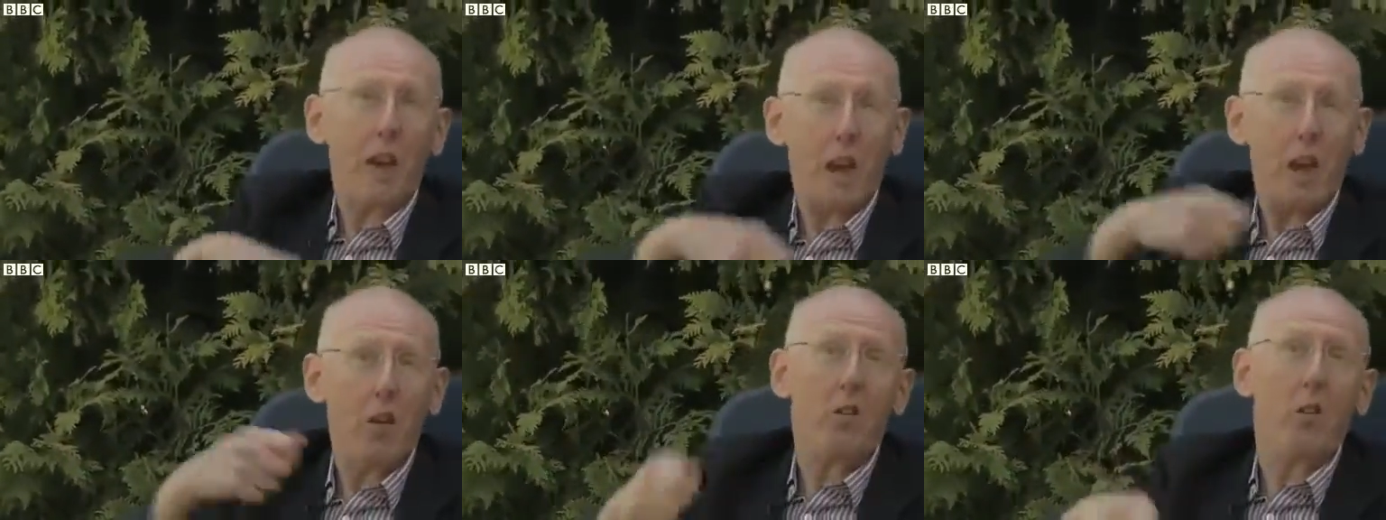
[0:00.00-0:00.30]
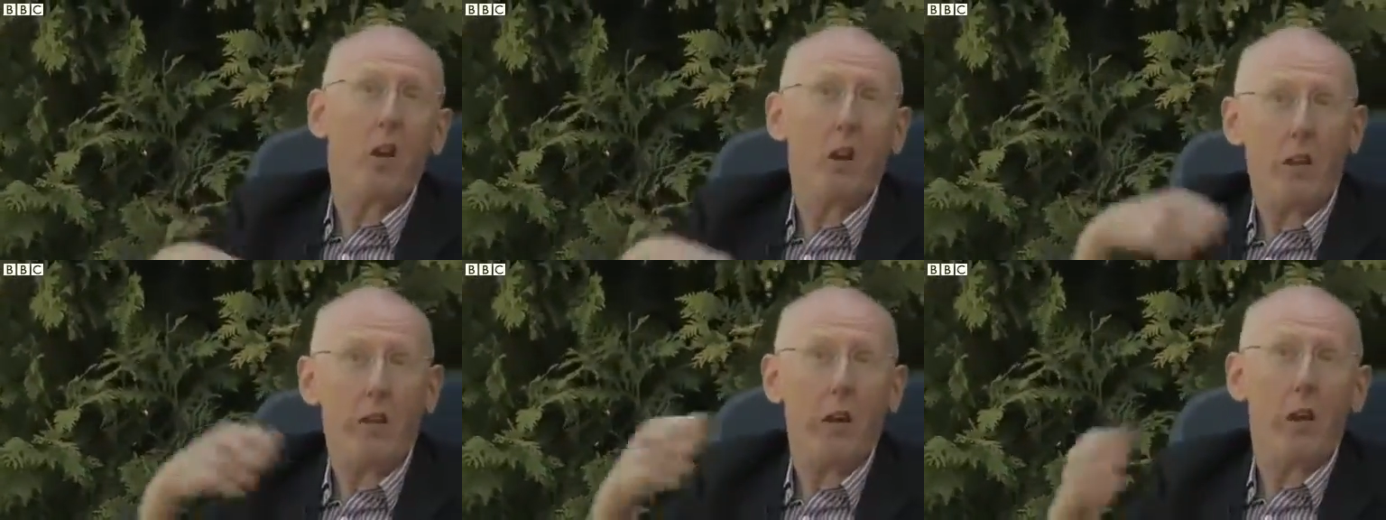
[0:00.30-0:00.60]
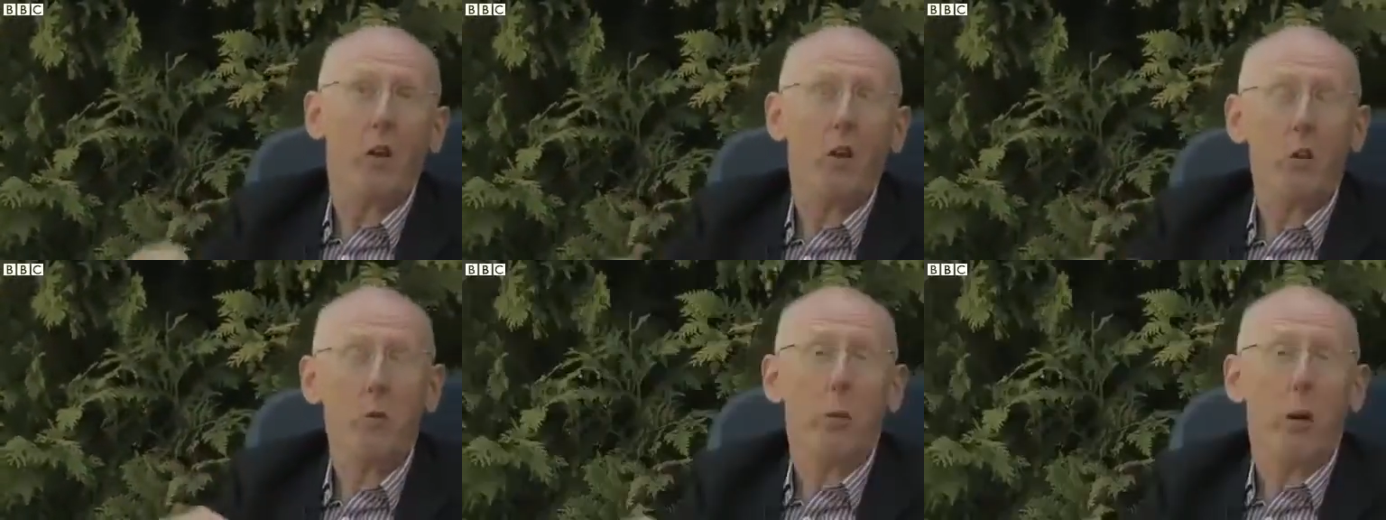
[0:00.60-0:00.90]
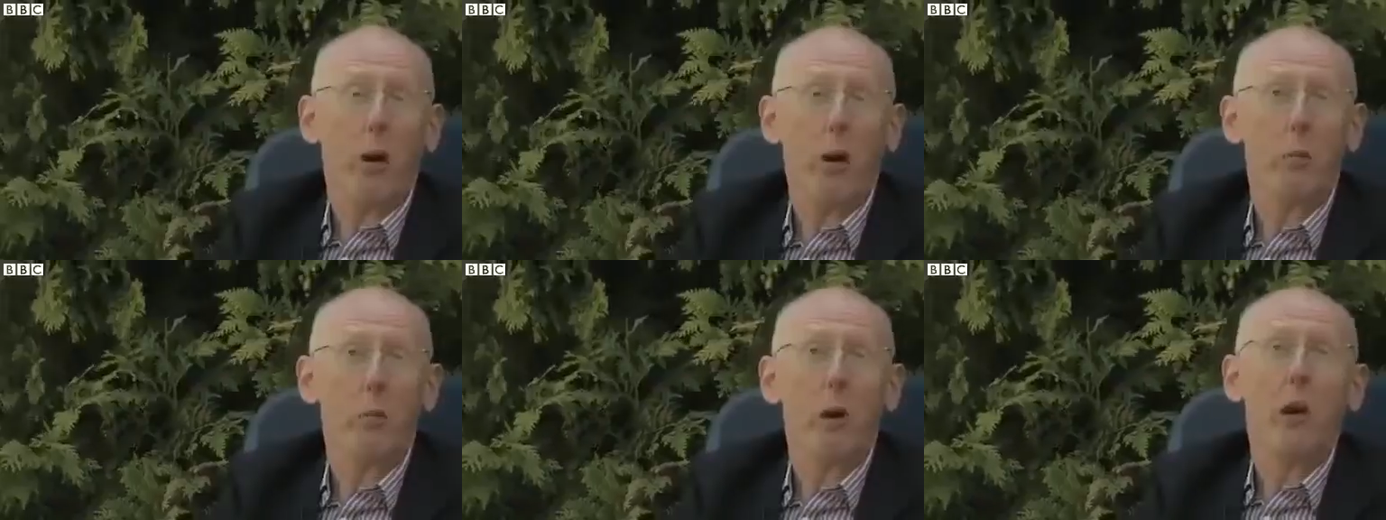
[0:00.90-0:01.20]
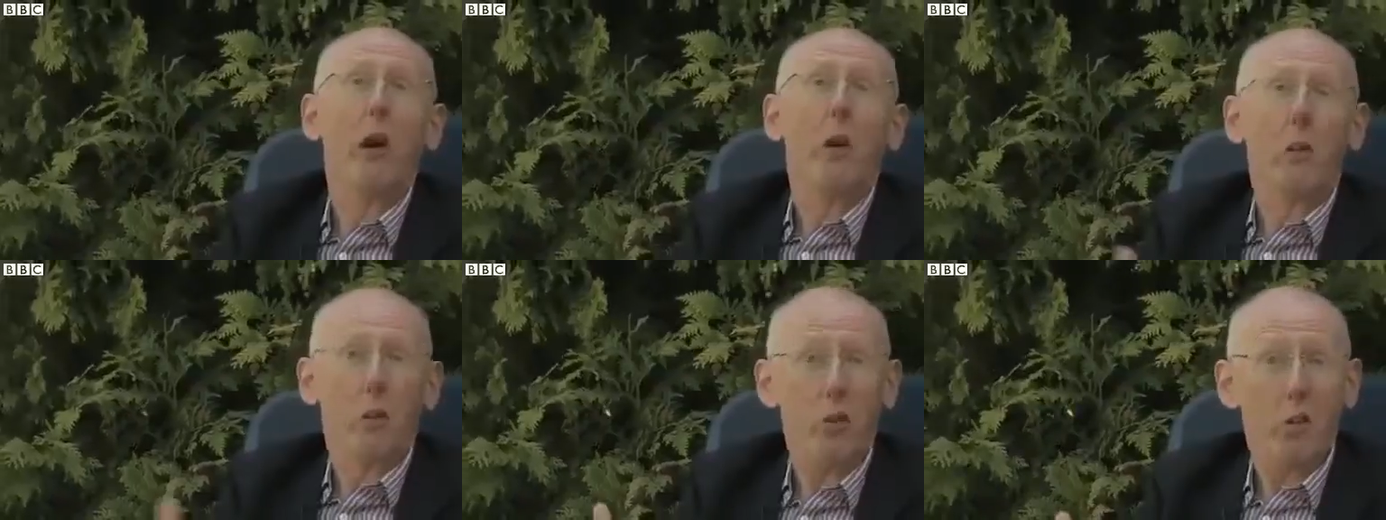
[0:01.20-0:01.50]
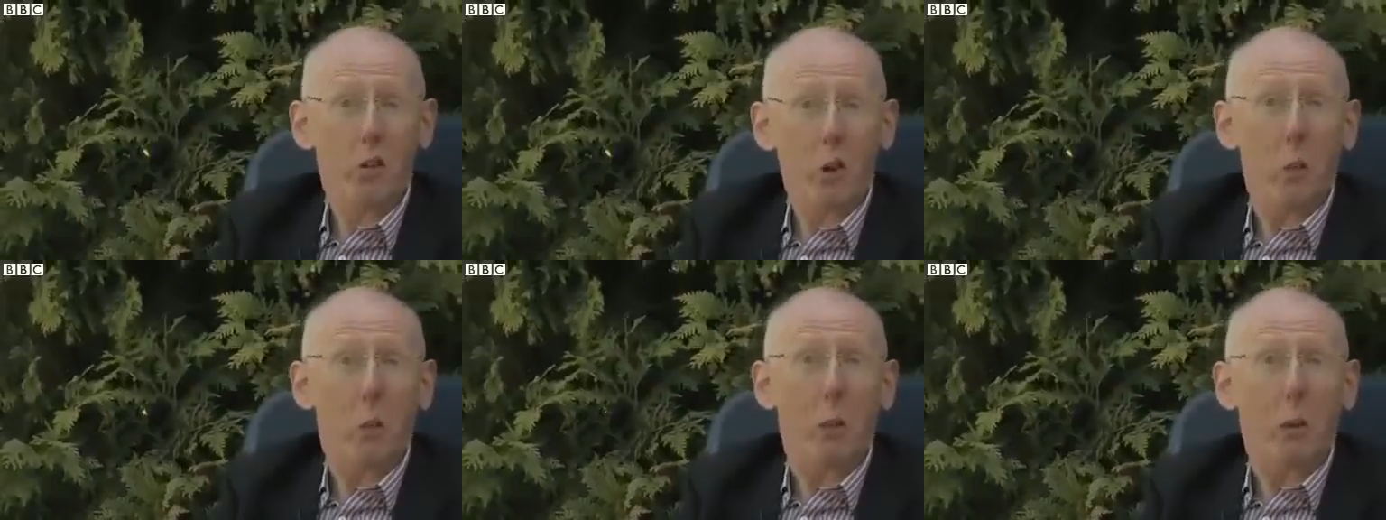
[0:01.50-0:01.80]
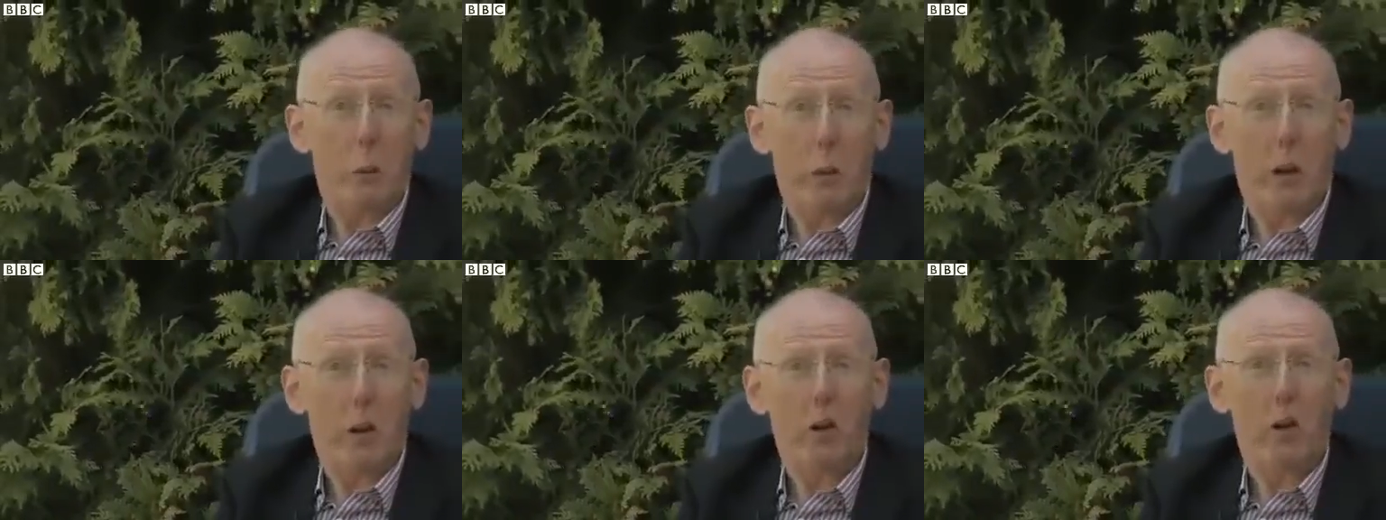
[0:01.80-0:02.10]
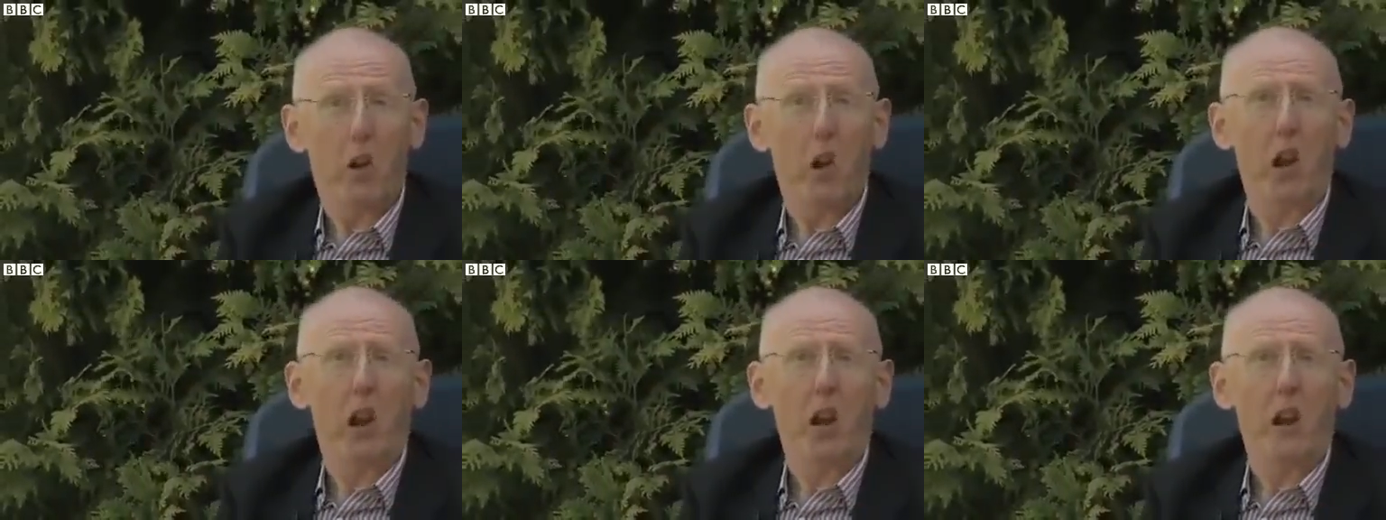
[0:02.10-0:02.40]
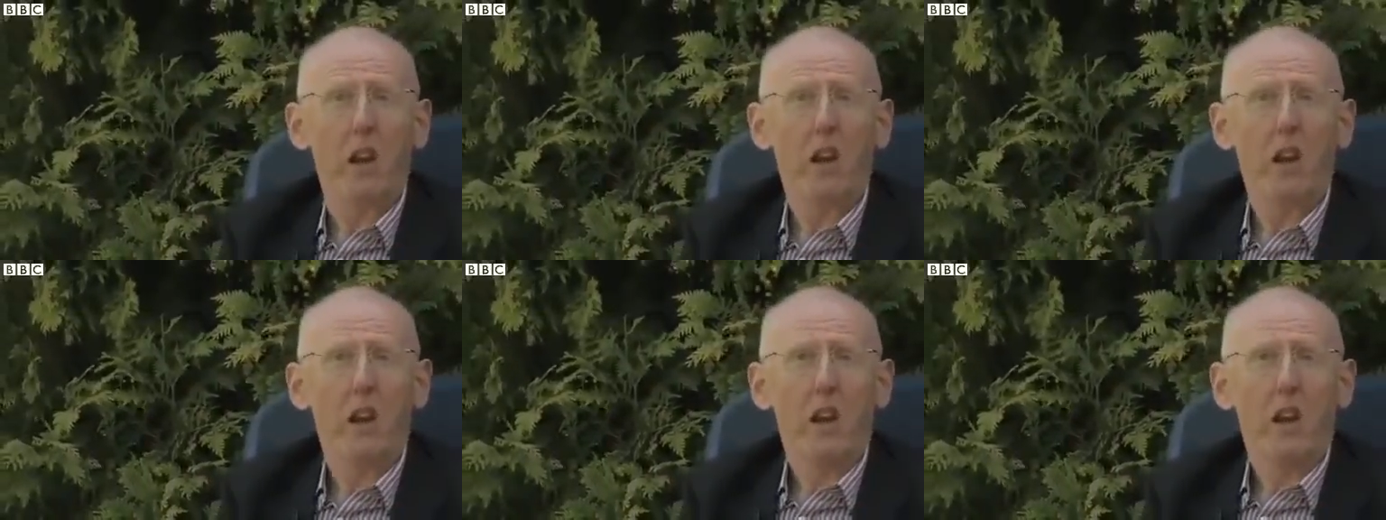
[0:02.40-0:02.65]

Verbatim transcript: the outside of the hose pipe to stop it bulging.